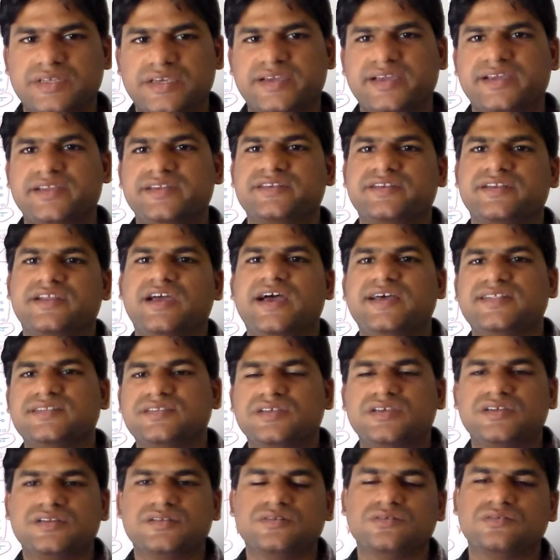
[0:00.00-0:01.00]
they can
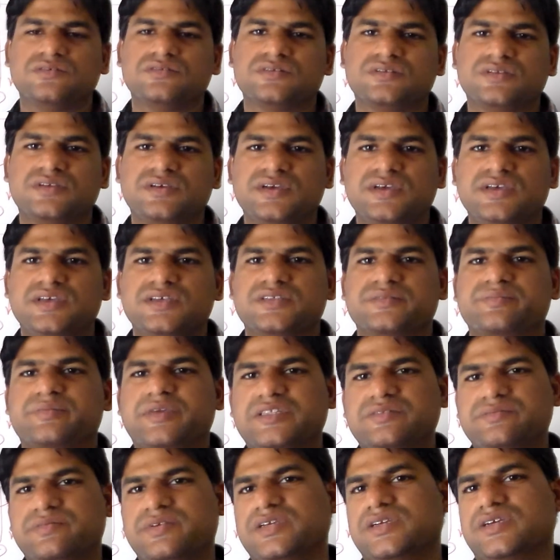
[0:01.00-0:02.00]
answer those
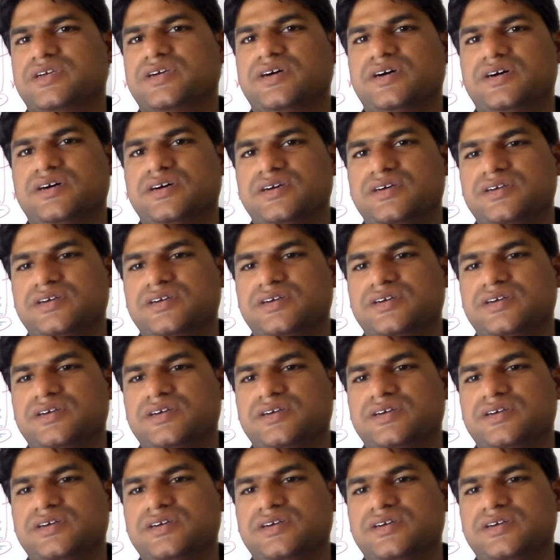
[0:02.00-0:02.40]
specific